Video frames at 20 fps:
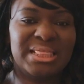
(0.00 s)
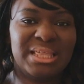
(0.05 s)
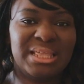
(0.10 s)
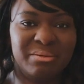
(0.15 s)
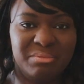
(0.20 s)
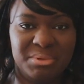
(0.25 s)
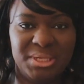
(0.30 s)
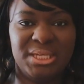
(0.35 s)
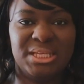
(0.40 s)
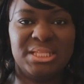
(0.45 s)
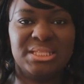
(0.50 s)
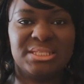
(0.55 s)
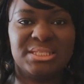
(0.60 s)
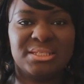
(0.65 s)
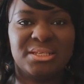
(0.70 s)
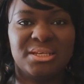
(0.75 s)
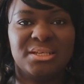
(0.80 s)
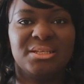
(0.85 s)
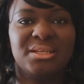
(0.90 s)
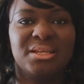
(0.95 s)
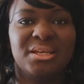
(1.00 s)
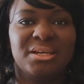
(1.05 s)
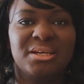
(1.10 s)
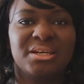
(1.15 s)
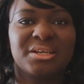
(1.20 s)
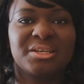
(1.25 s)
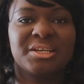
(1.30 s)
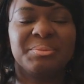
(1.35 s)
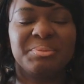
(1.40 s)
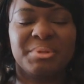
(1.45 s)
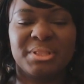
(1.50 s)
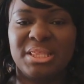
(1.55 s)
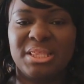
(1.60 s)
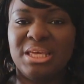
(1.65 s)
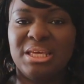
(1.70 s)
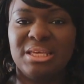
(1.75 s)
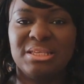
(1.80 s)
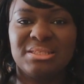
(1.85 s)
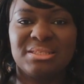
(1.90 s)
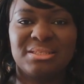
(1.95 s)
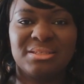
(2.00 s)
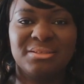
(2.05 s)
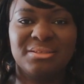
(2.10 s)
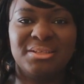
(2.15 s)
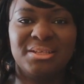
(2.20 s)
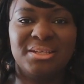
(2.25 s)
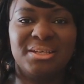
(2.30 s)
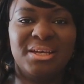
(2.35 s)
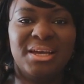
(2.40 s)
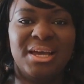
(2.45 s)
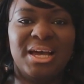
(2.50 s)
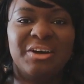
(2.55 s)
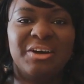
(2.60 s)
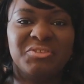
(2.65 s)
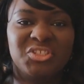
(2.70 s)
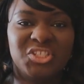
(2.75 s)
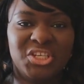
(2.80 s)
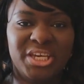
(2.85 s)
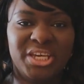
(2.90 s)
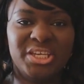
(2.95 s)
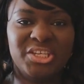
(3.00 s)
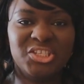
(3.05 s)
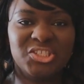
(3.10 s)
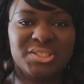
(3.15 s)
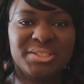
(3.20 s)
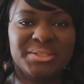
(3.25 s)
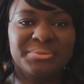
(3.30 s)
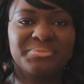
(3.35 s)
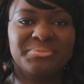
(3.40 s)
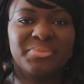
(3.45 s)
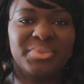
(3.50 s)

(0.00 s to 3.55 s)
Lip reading: That means a couple things have changed